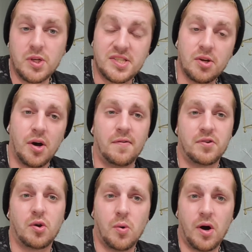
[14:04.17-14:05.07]
We still have
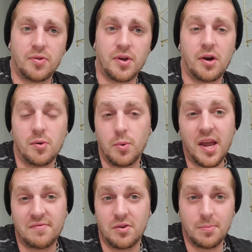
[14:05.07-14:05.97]
to go out there.
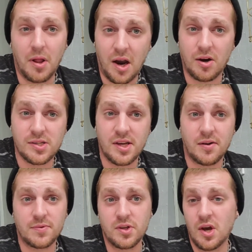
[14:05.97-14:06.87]
We have to apply
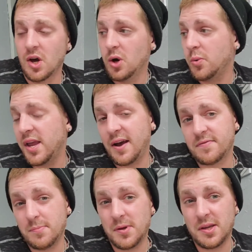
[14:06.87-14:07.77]
ourselves. We
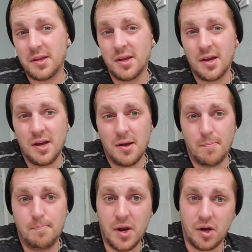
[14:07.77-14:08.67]
have to be
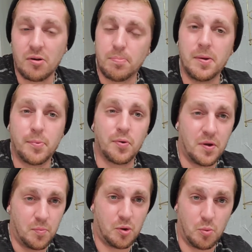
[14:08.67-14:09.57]
bigger people
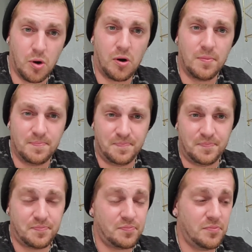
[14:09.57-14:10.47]
than we were.
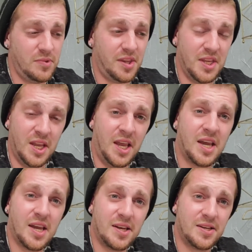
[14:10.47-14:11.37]

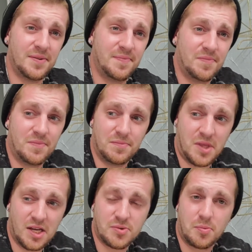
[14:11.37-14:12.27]
And
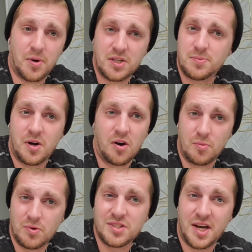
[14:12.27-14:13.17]
that's what breaks my
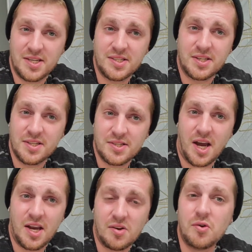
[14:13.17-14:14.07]
heart with Tyson, because
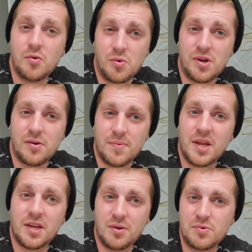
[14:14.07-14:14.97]
I knew him
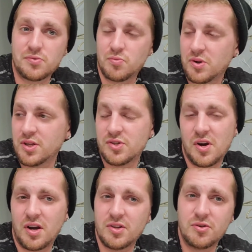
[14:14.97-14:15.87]
and he was really
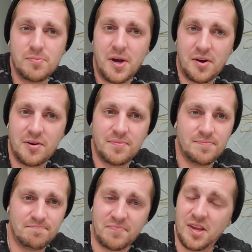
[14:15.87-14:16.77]
trying to do better.
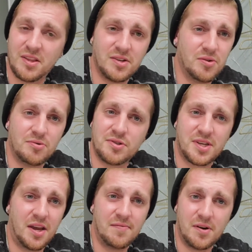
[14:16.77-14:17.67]
And the dude
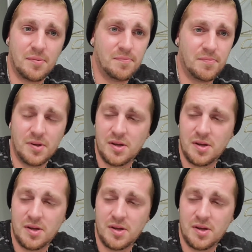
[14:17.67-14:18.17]
just gave up.